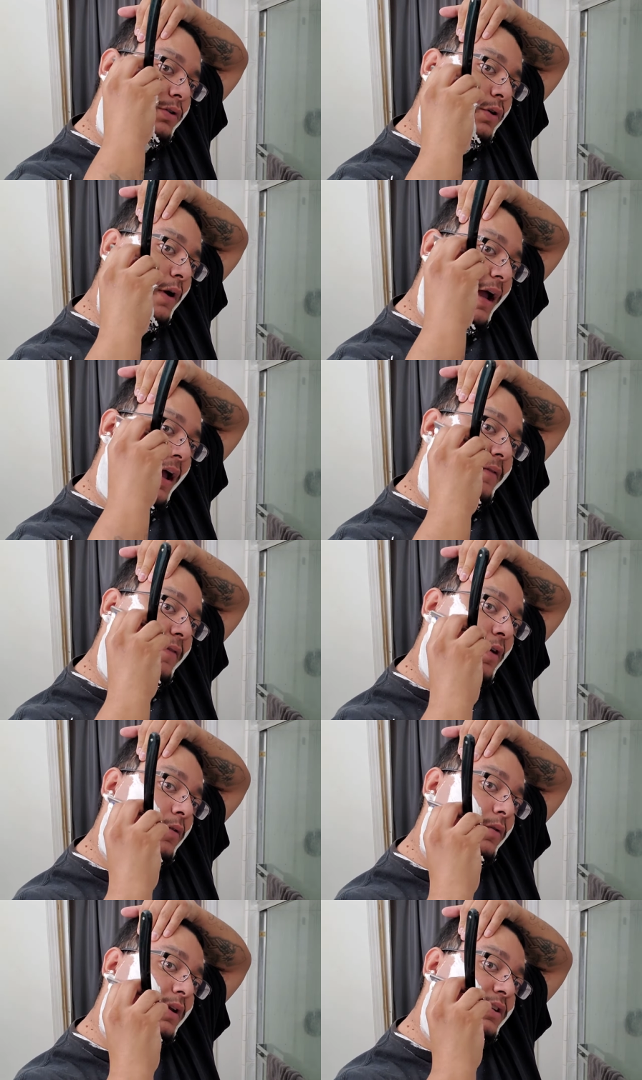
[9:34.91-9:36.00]
So I have
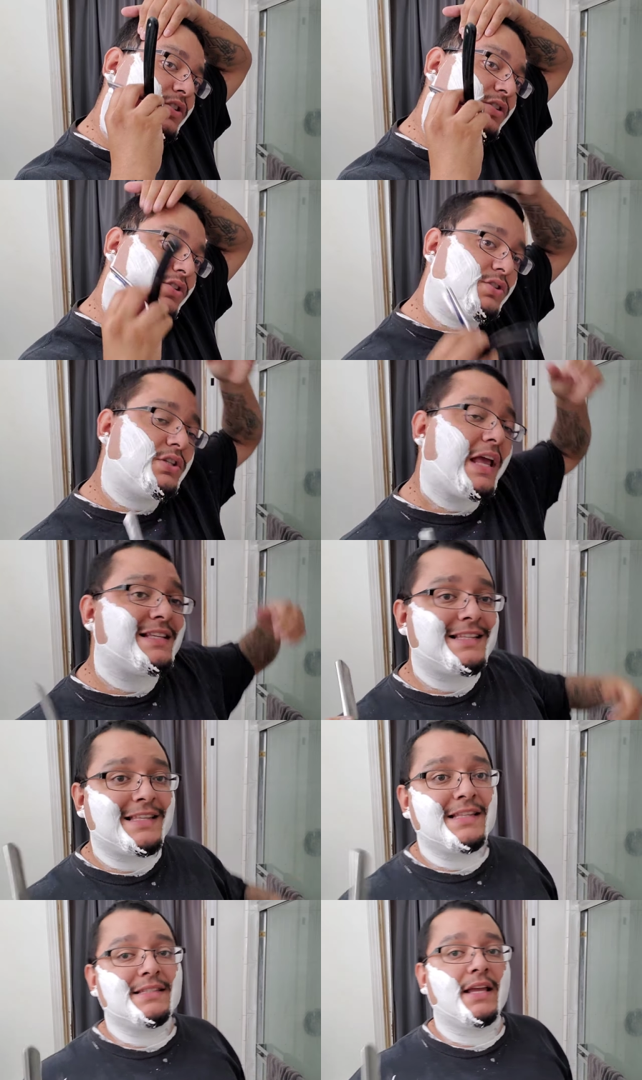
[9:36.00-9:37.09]
already
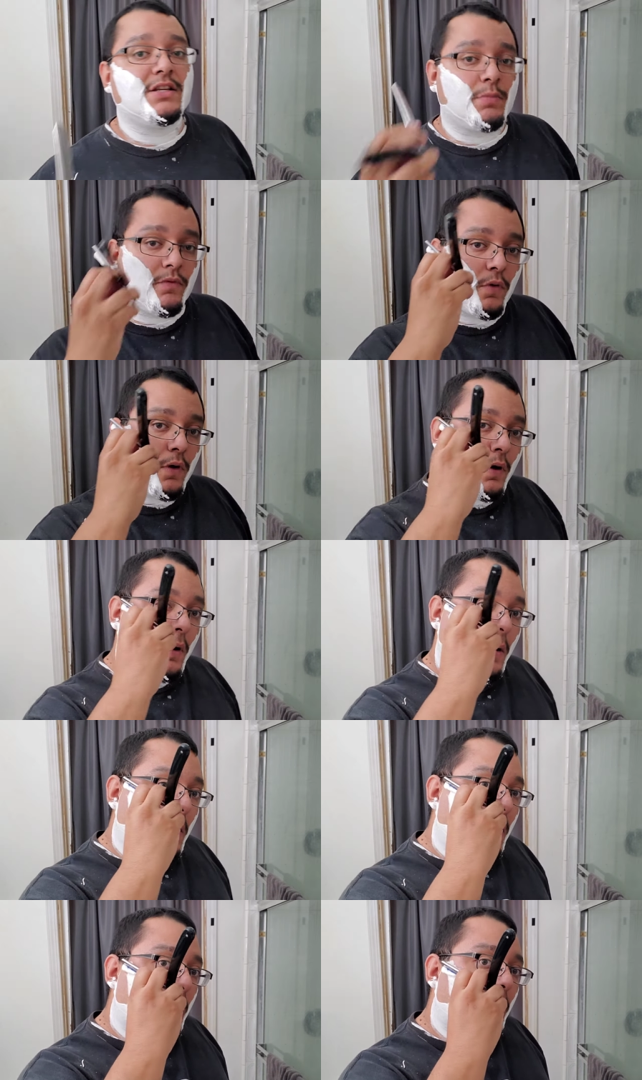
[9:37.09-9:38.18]
tested this edge before,
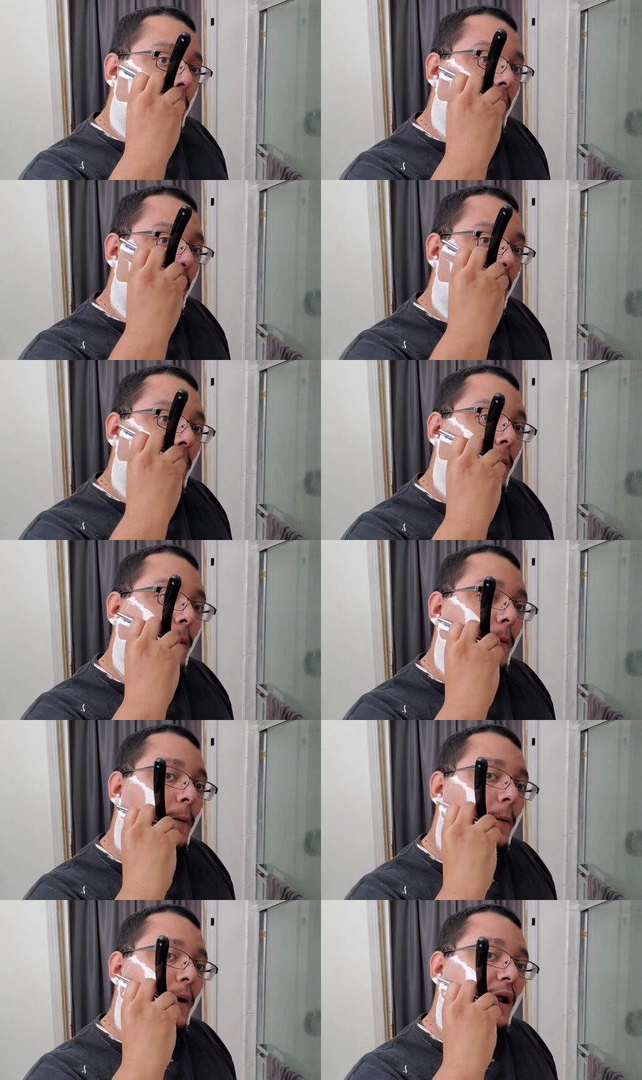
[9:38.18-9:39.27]
but
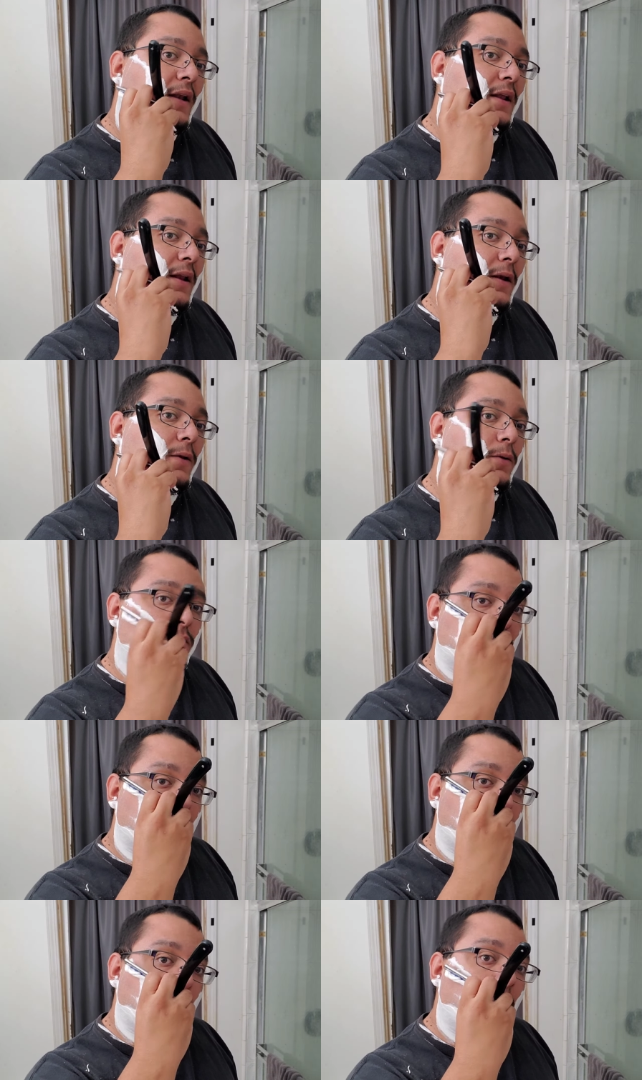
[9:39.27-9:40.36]
I didn't do
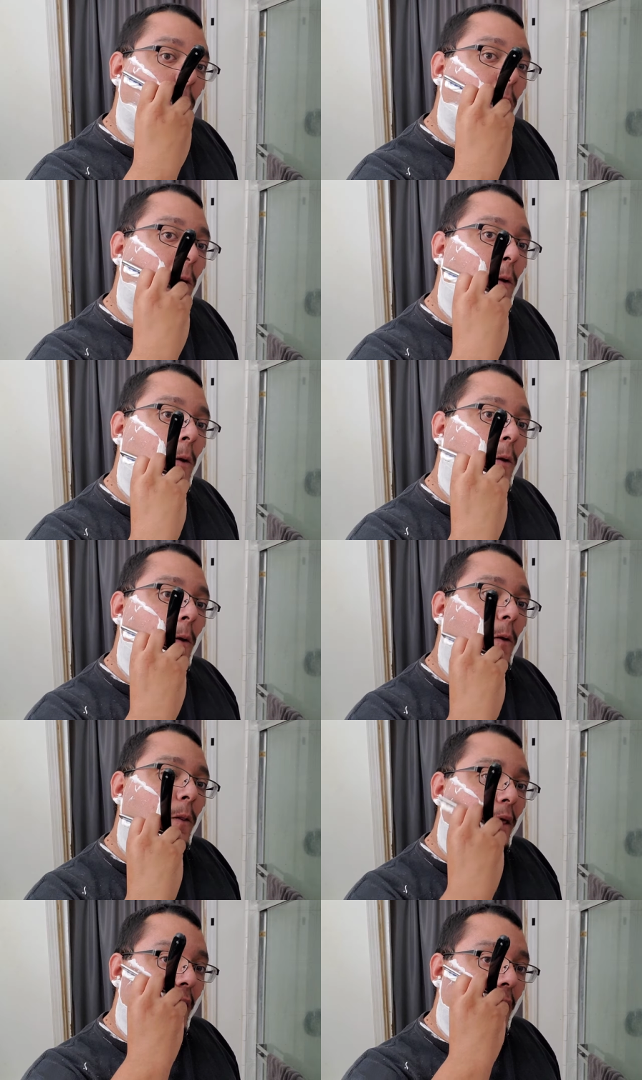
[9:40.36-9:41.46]
something
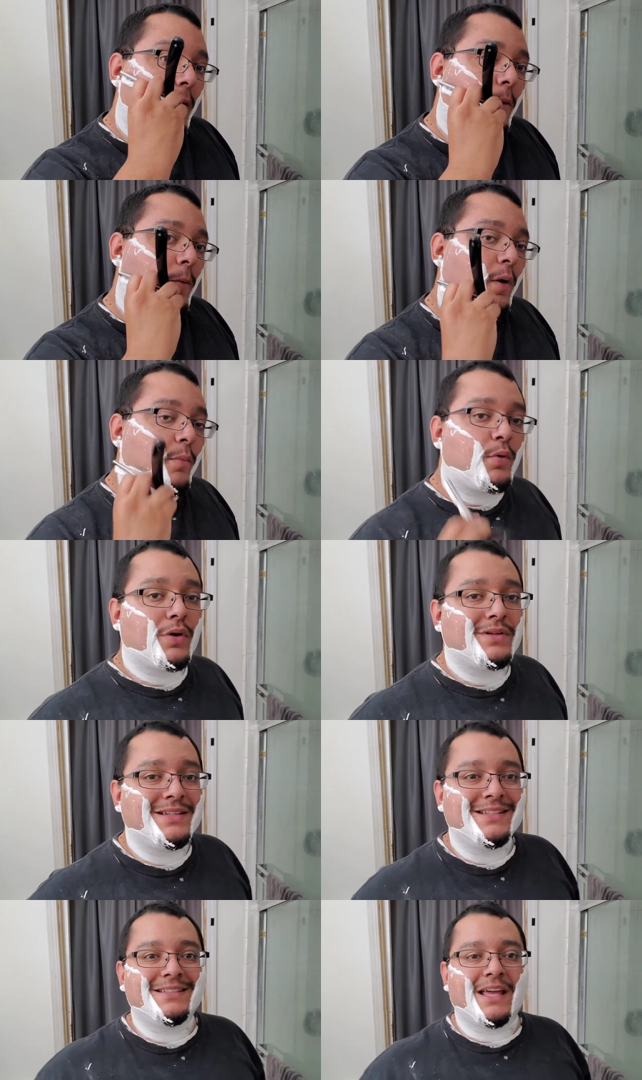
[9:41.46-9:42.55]
that Robert
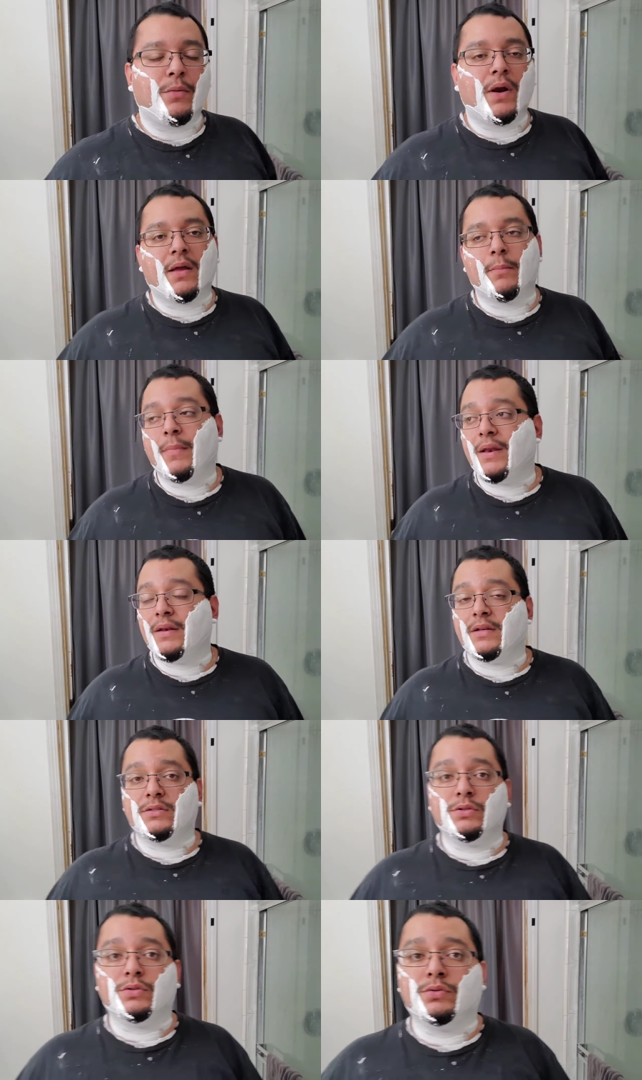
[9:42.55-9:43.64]
Ortiz had
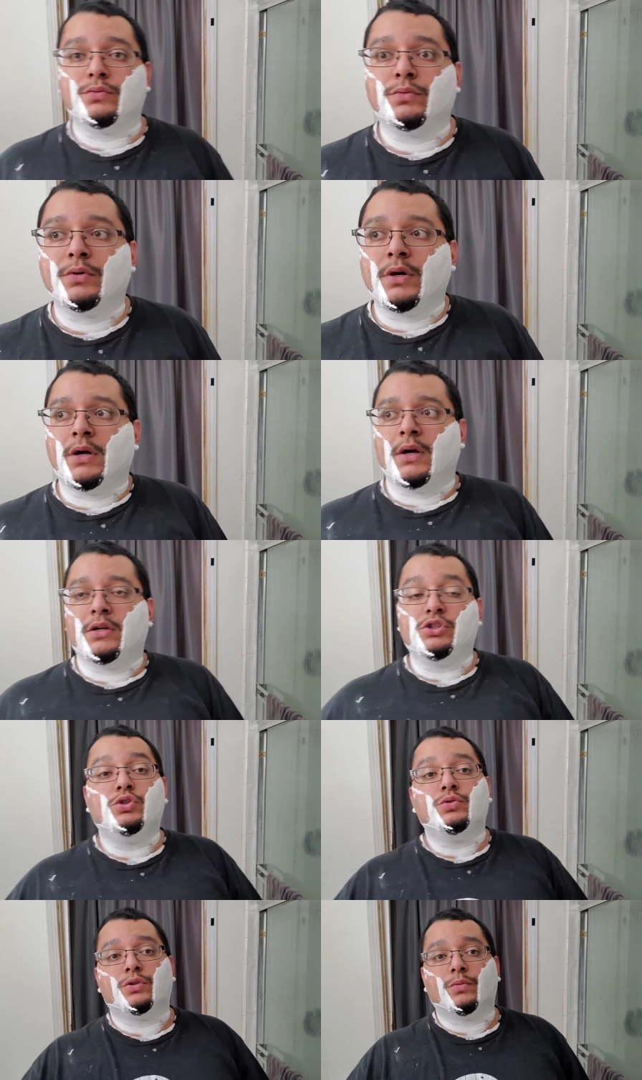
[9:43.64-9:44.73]
recommended to
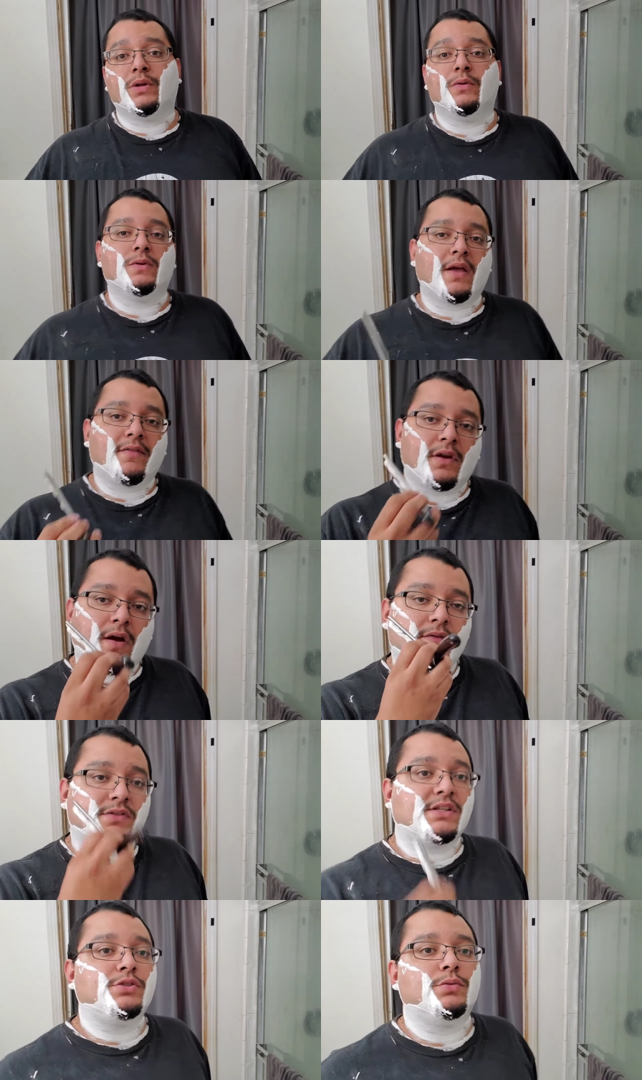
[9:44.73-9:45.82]
Junior when he was having a
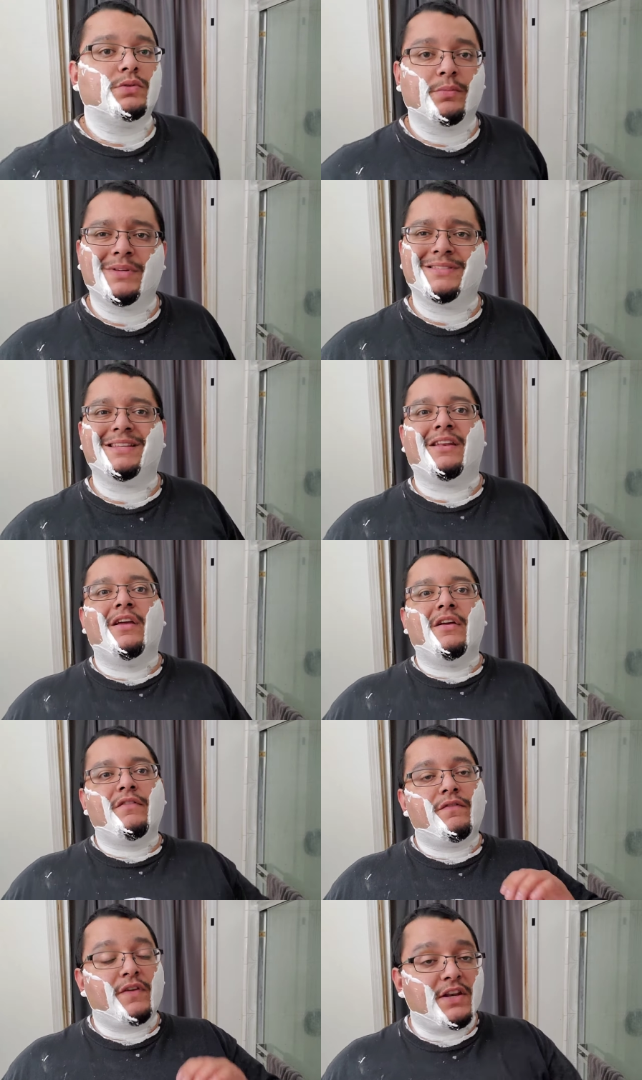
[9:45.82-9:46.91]
conversation with him. He said,
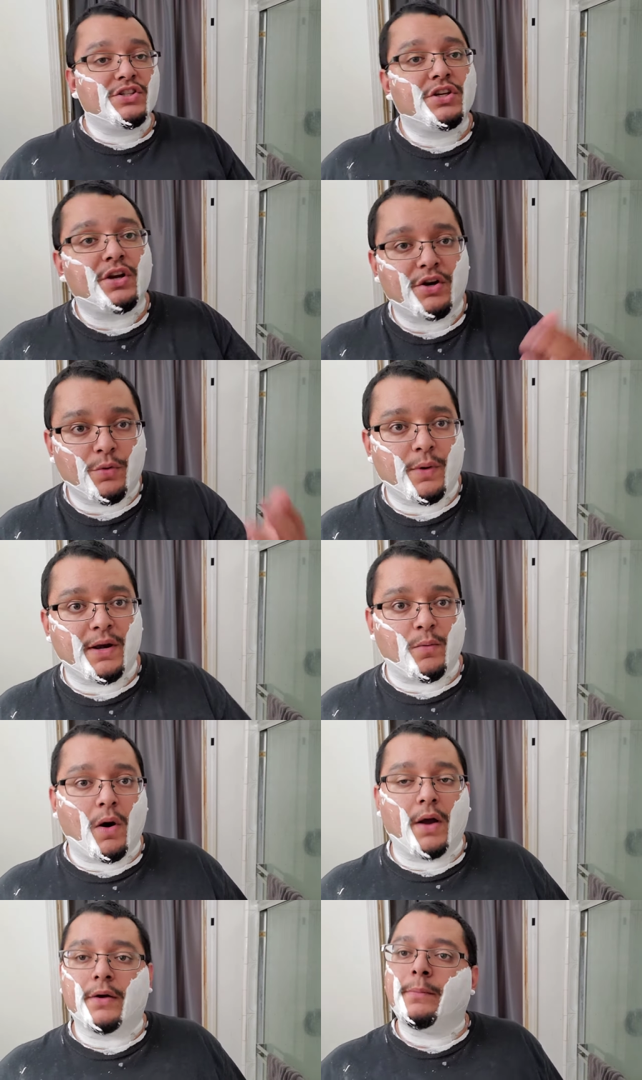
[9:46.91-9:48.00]
finish it under running
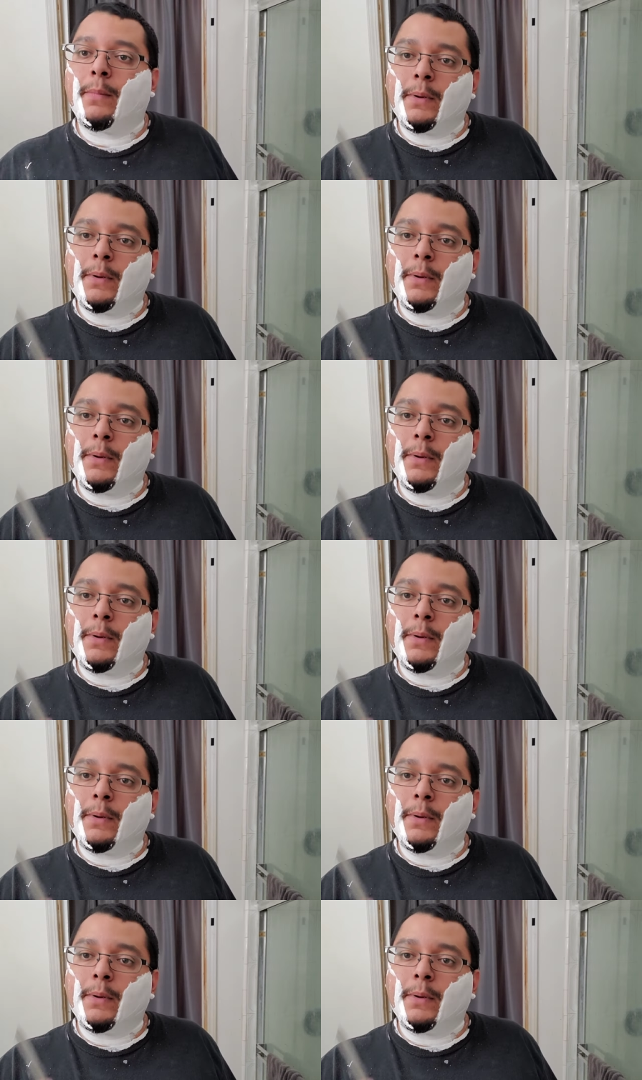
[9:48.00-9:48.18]
water.